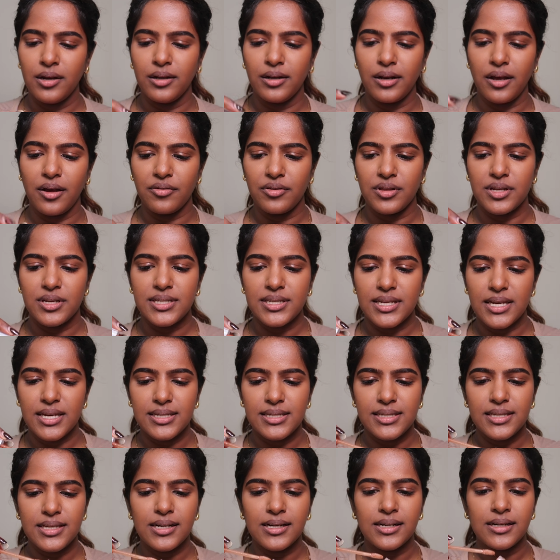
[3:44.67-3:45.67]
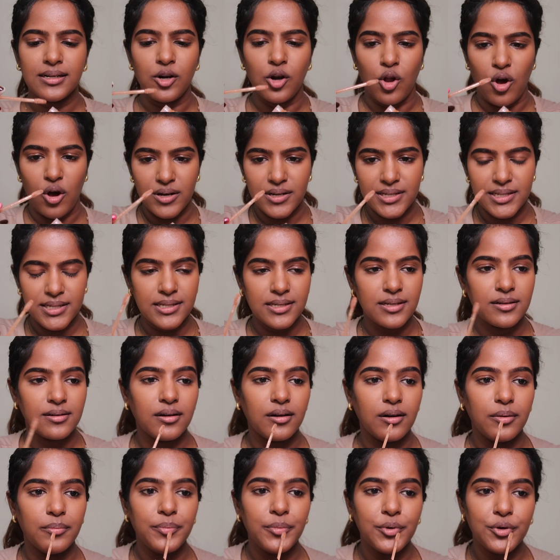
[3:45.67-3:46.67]
Now this is a gloss,
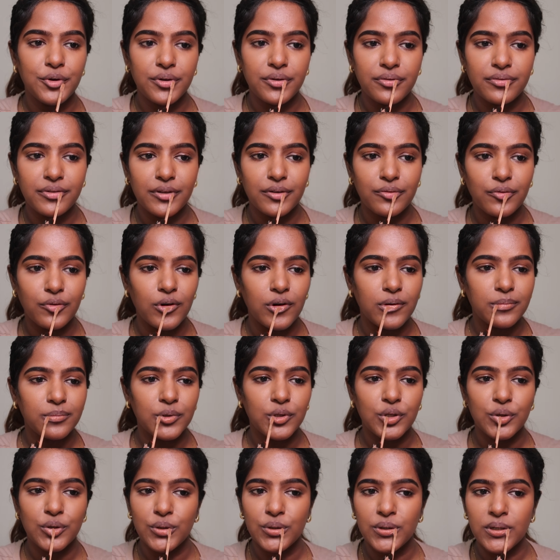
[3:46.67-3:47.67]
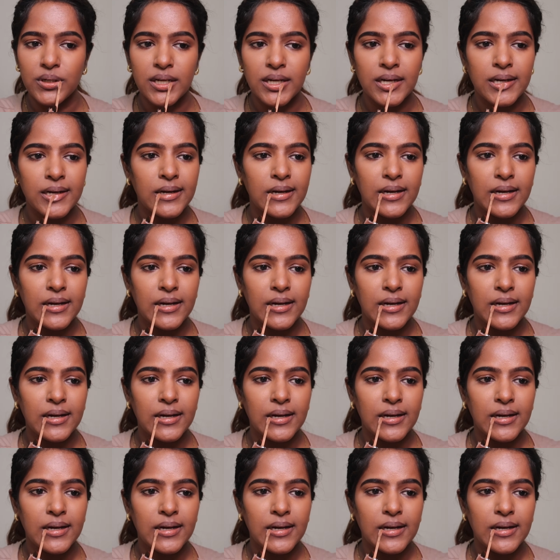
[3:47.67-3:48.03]
a beautiful warm toned